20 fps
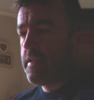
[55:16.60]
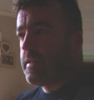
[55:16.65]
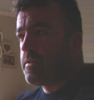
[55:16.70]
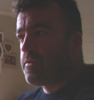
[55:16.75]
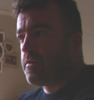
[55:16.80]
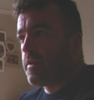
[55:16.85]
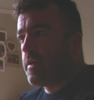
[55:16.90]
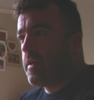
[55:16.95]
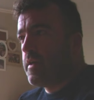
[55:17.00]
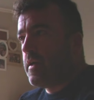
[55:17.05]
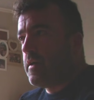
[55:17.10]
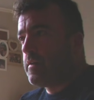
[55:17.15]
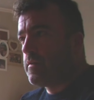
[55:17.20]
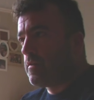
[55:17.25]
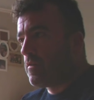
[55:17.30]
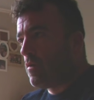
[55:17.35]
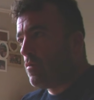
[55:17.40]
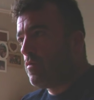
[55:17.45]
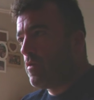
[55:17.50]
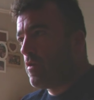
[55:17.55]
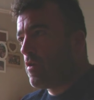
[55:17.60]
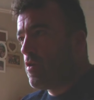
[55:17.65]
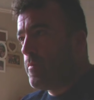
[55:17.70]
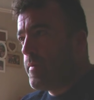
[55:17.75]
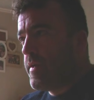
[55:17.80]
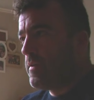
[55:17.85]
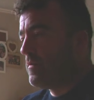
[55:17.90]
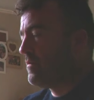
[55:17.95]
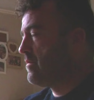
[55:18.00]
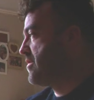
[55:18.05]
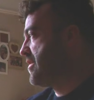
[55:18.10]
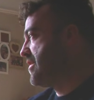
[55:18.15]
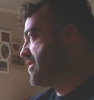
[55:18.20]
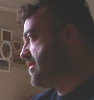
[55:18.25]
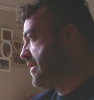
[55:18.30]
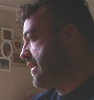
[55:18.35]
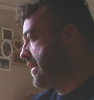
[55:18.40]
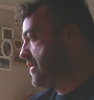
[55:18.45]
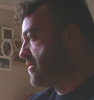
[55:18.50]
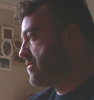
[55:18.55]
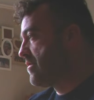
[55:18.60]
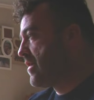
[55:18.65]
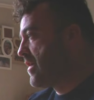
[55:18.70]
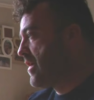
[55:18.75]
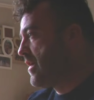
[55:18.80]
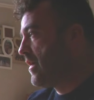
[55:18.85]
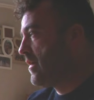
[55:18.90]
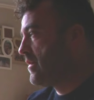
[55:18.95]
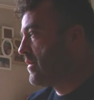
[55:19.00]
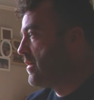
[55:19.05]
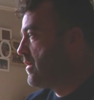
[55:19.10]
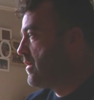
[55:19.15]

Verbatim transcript: lads on the yard that don't want to come in, or 60 lads on the yard.